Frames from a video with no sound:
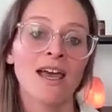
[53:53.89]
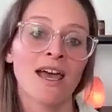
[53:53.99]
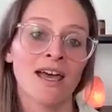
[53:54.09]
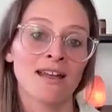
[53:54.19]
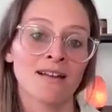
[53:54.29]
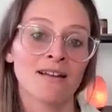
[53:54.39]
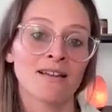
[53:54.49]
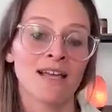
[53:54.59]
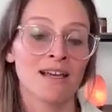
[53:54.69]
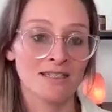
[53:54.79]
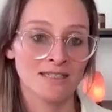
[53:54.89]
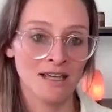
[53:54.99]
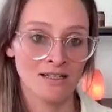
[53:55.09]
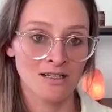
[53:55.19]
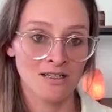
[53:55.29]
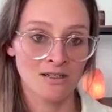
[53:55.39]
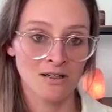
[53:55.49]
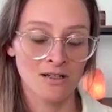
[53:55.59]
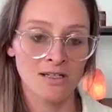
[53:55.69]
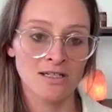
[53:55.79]
And like I said, I just
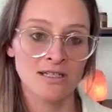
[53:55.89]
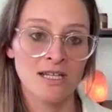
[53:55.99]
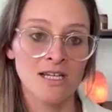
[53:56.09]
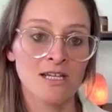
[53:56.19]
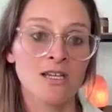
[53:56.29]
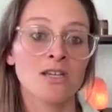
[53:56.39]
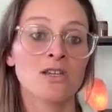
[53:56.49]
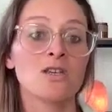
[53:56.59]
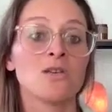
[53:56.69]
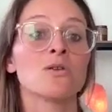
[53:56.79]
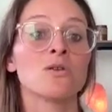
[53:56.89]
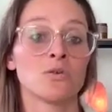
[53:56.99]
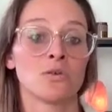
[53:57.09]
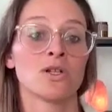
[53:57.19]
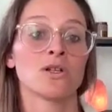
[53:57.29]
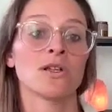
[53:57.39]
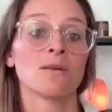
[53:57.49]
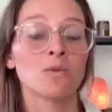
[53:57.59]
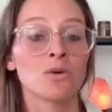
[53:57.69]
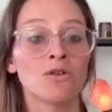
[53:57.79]
started to see a huge
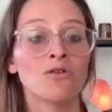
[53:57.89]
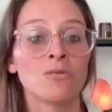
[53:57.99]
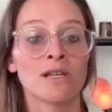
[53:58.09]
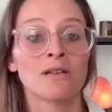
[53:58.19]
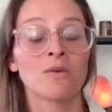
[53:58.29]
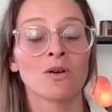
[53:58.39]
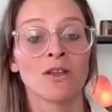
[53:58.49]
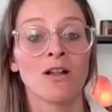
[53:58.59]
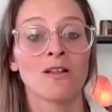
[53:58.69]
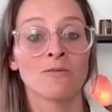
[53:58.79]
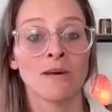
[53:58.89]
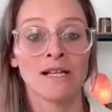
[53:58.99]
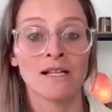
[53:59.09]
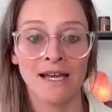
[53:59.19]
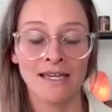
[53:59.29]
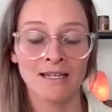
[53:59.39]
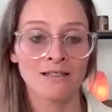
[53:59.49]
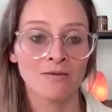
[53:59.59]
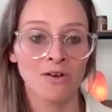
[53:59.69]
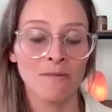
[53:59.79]
improvement with all of my
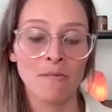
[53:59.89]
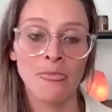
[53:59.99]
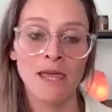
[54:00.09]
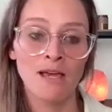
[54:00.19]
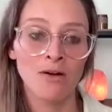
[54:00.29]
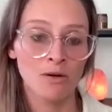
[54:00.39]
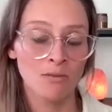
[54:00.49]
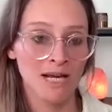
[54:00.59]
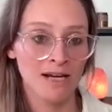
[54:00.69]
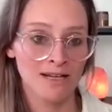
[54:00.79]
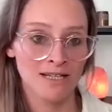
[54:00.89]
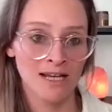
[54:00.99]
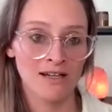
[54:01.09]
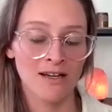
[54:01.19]
clients, from repairing that